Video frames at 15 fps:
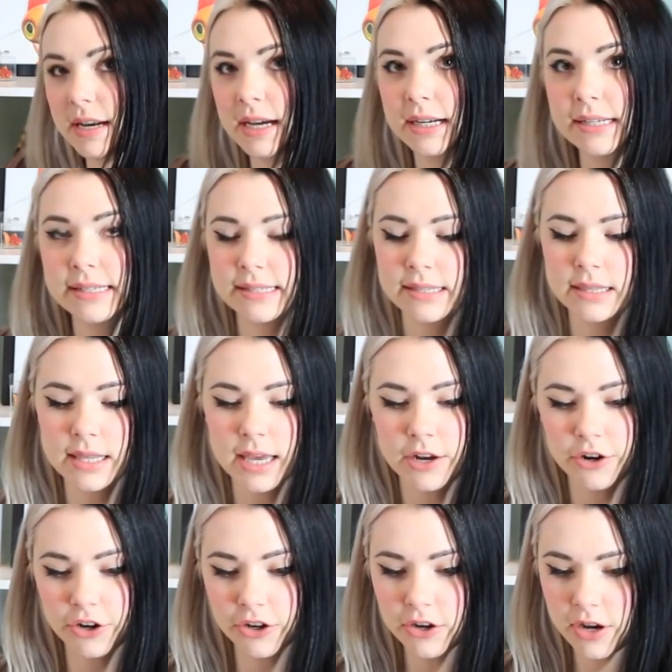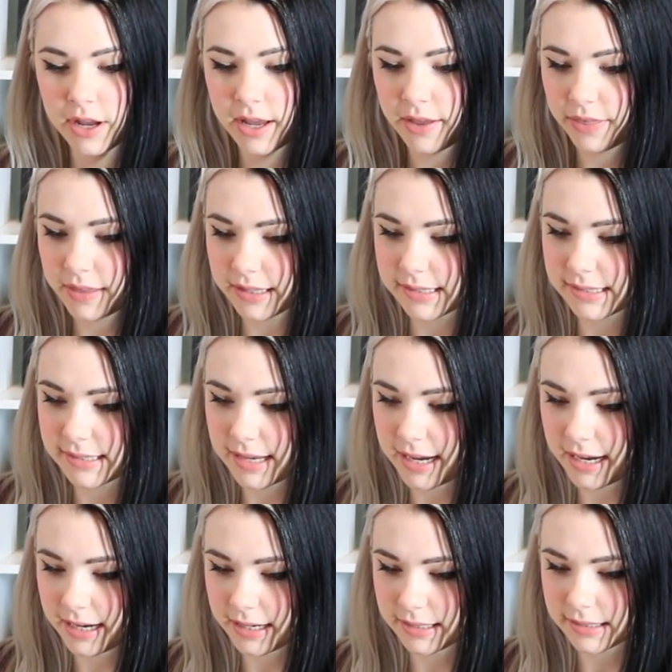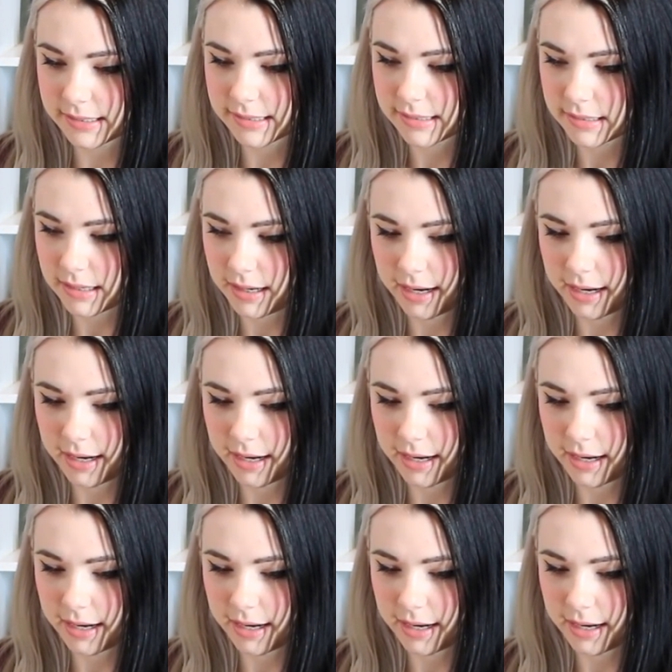nice letter that says,